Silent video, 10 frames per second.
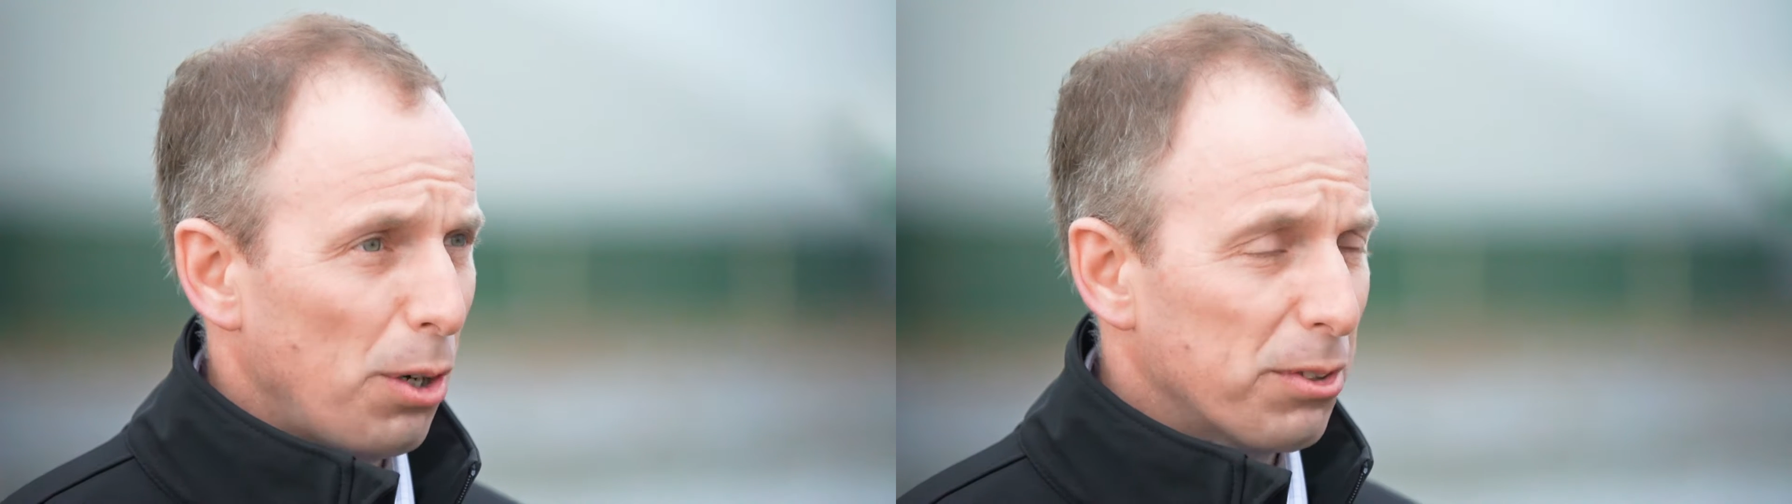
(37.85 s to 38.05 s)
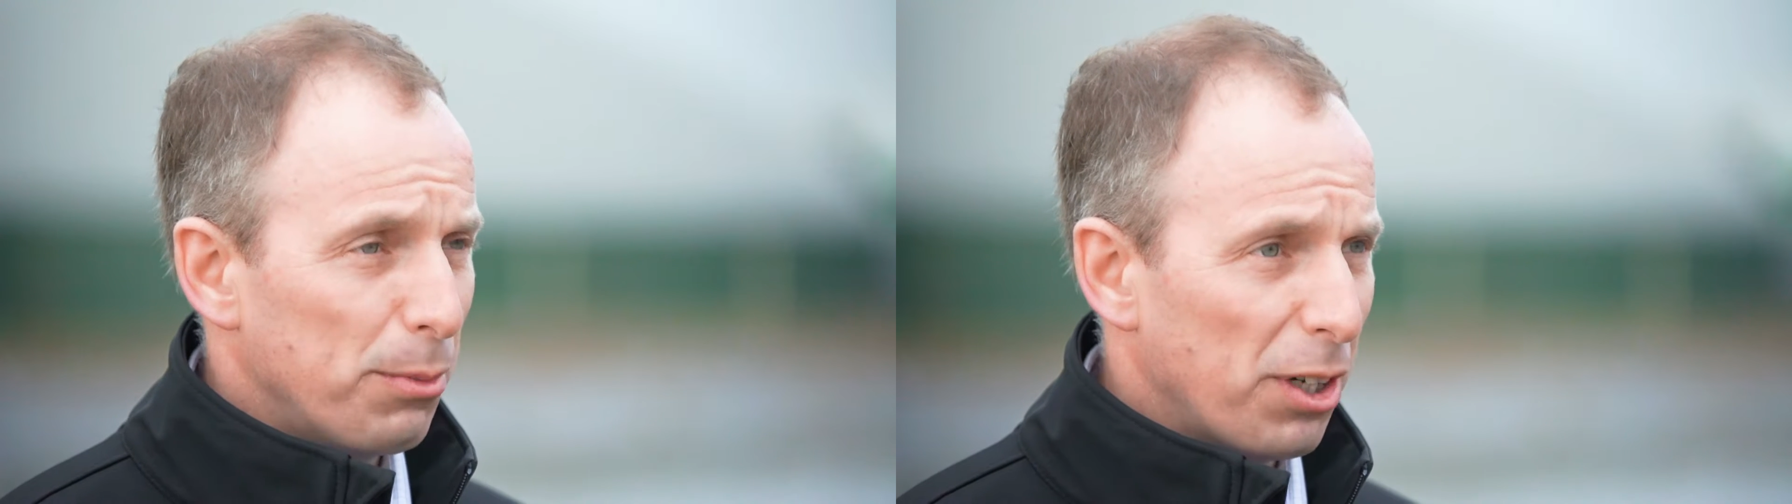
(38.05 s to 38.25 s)

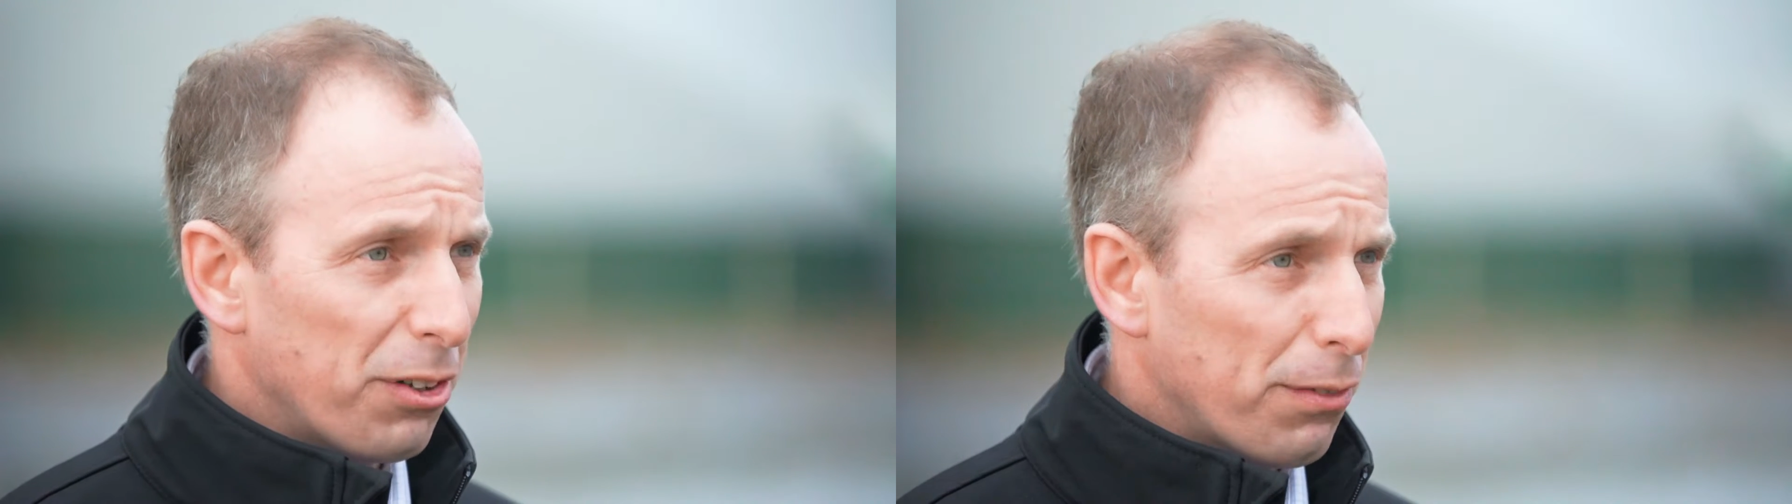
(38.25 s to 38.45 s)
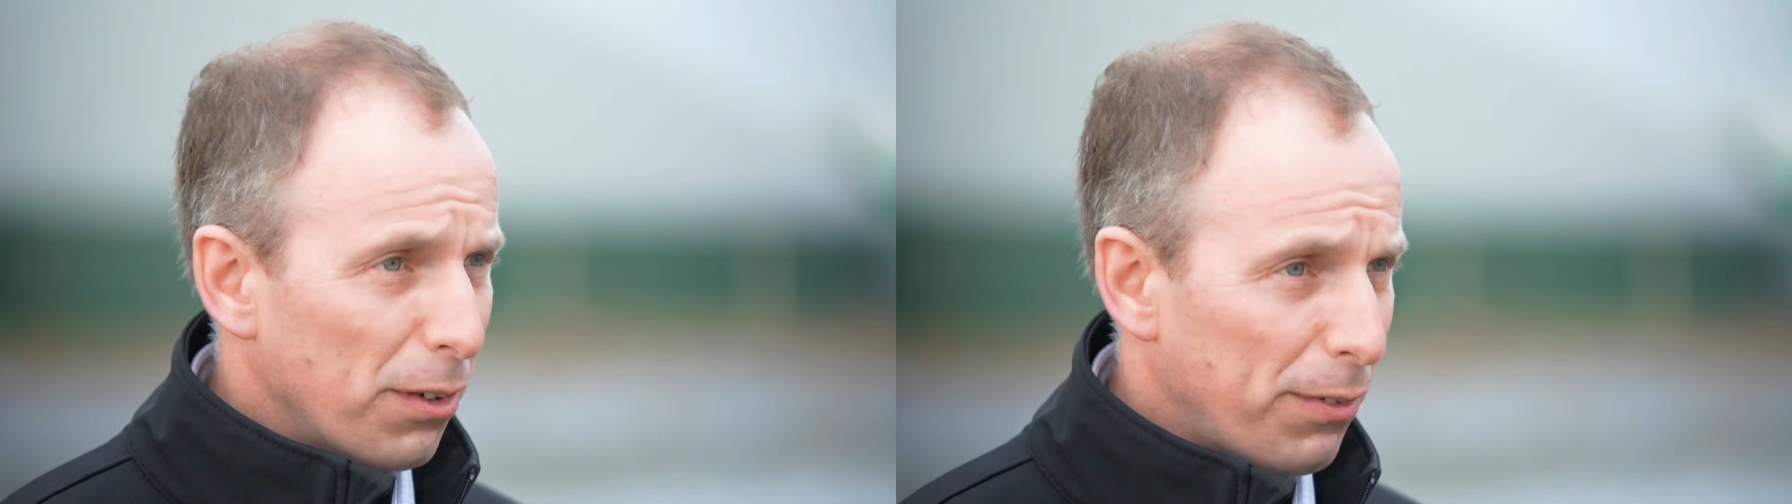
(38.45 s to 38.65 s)

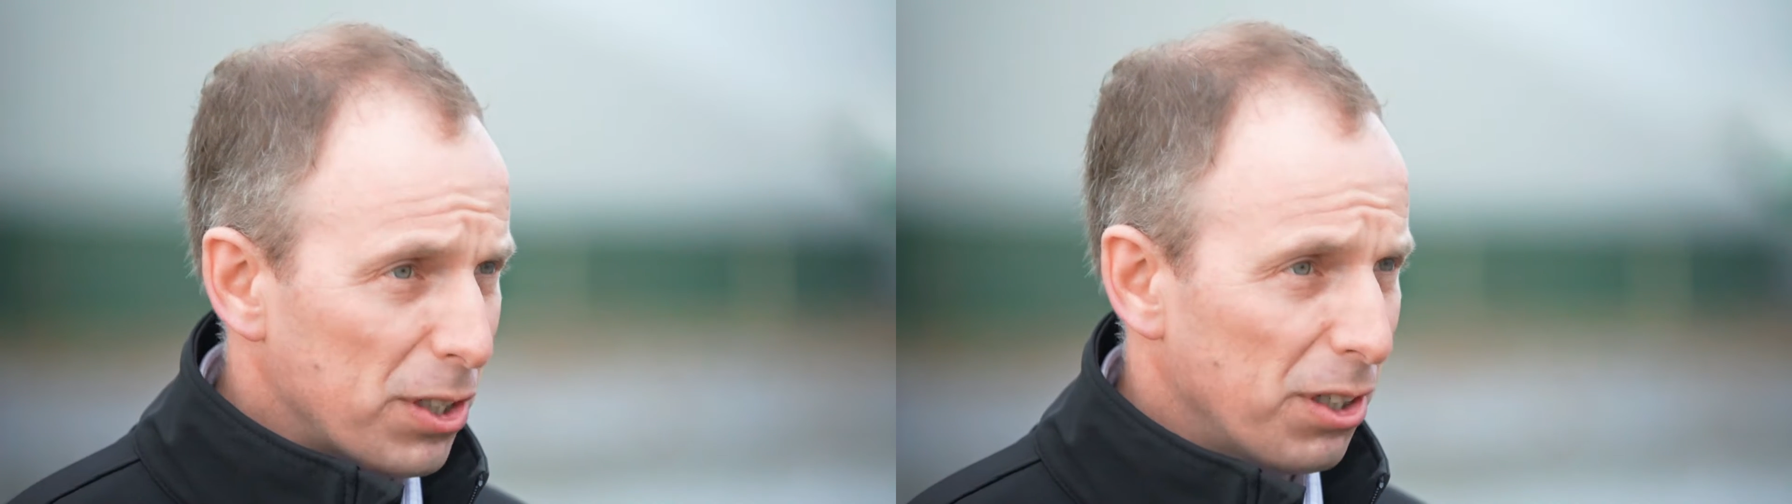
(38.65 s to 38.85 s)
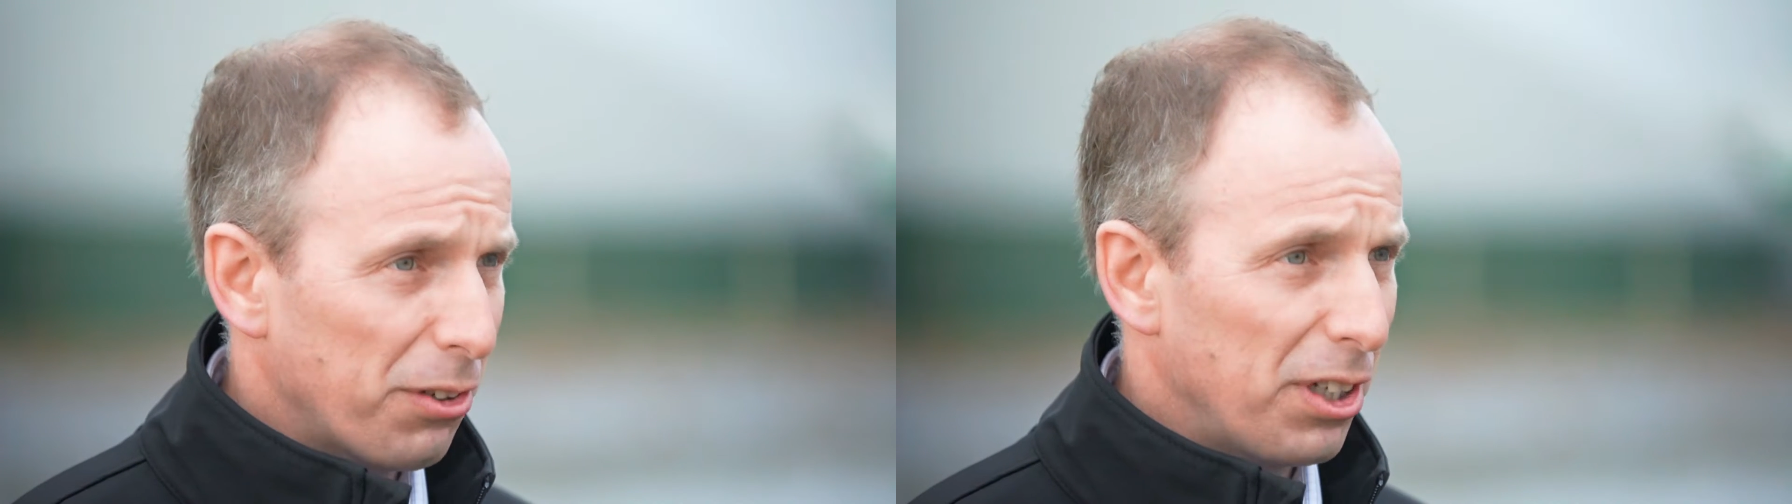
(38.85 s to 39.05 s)
optimising
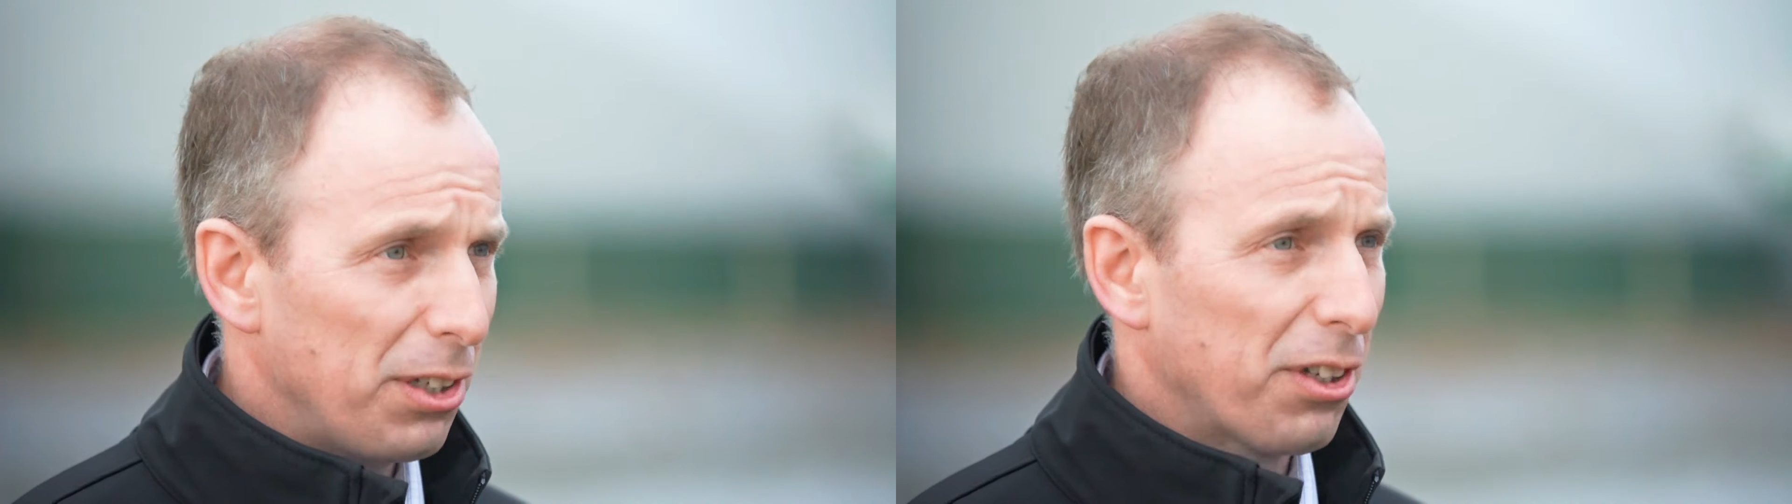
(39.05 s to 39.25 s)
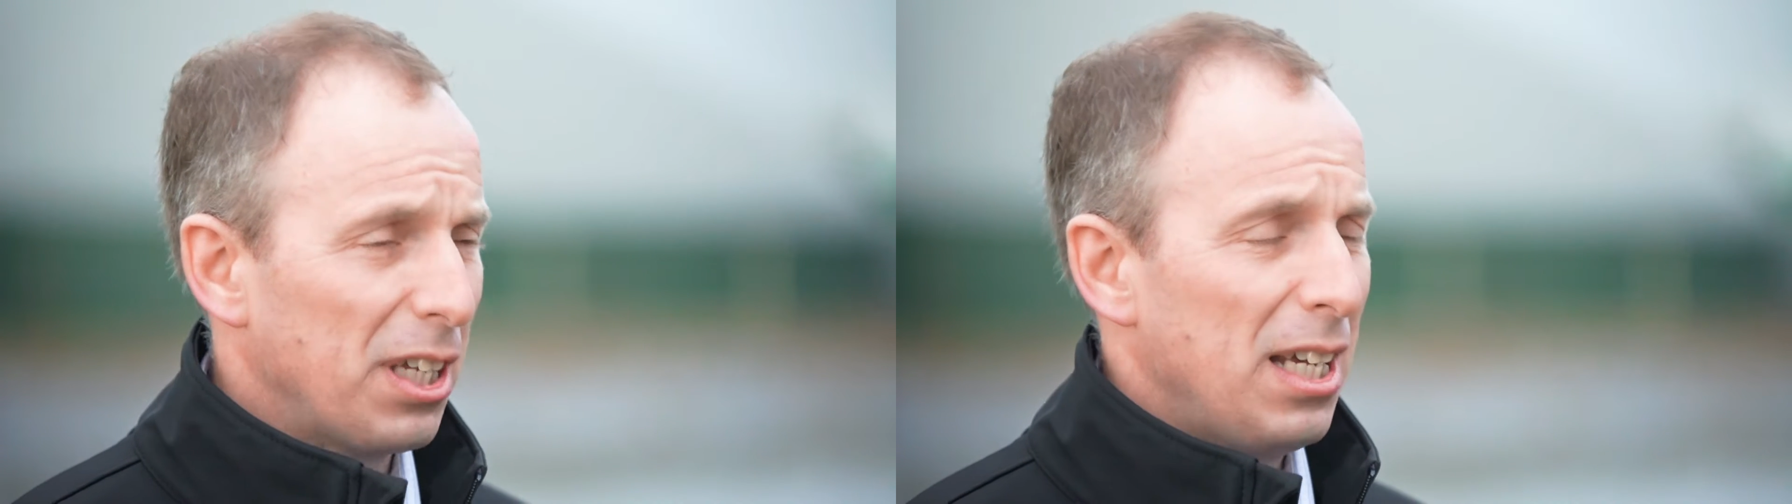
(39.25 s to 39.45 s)

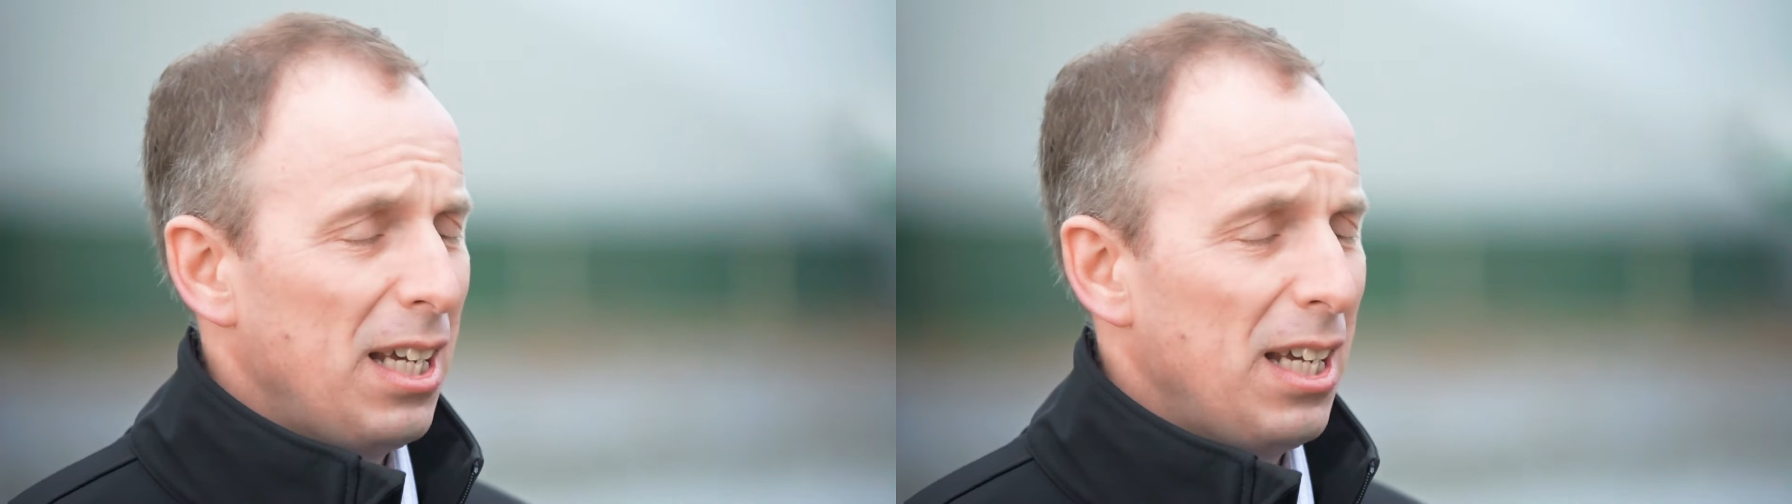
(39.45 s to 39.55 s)
efficiencies,